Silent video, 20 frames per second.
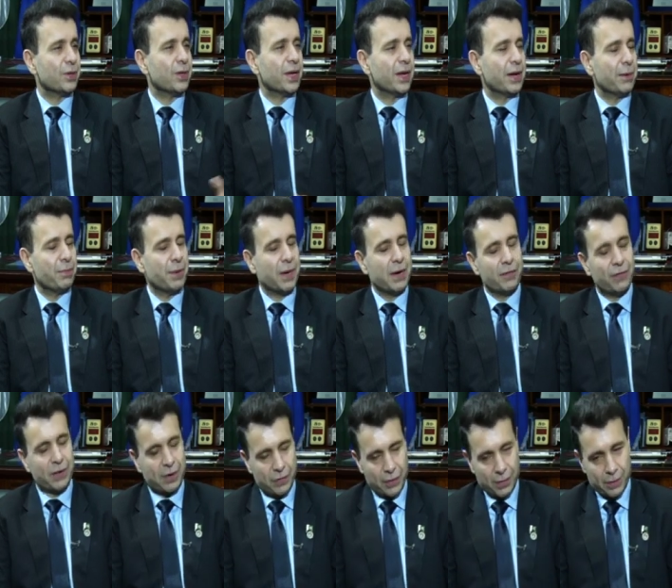so they can
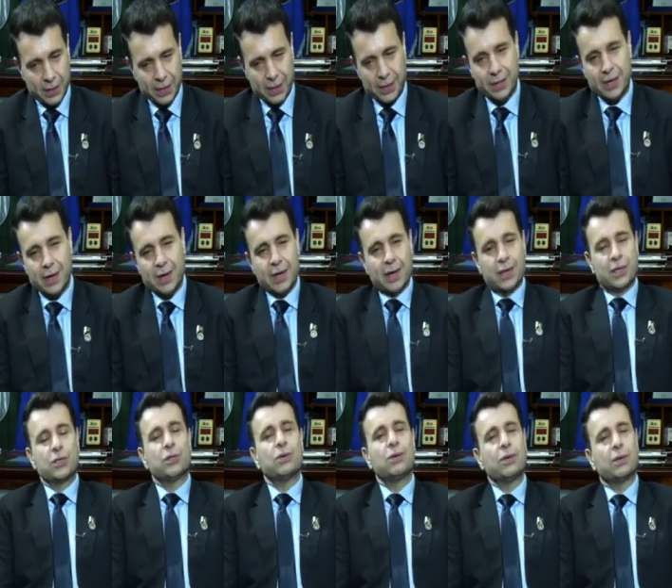benefit from it.
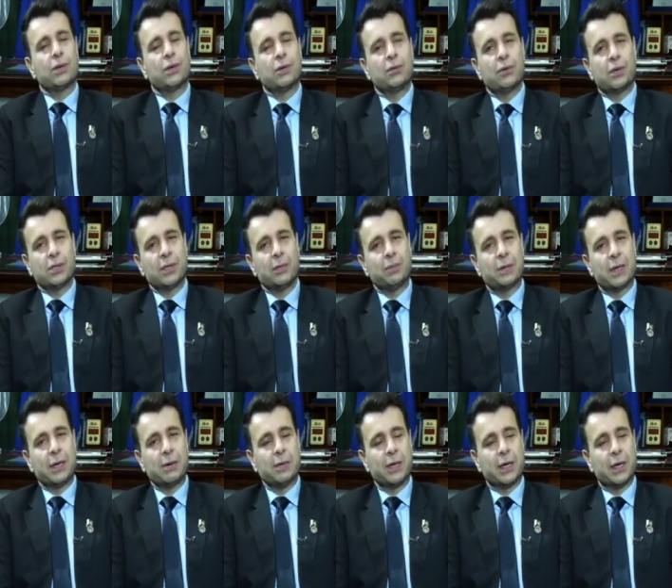So, Dr. Saab,
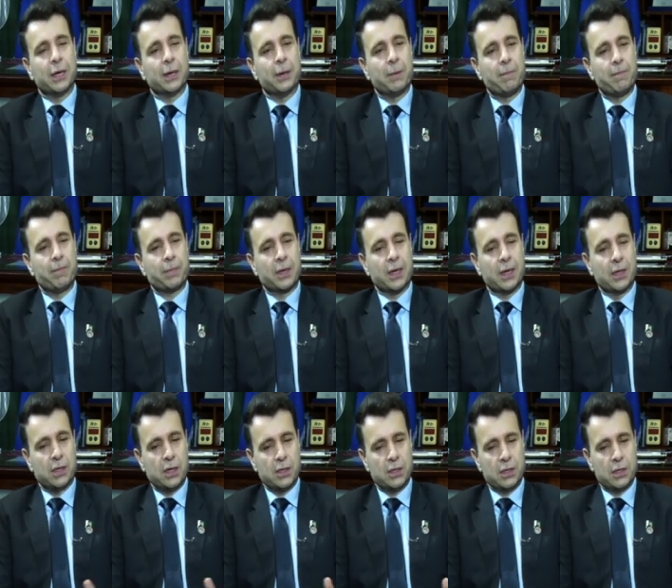tell me,
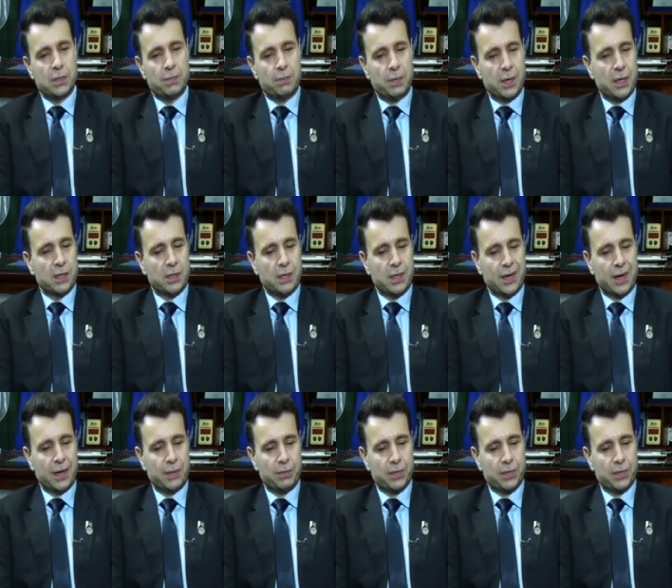this place that I'm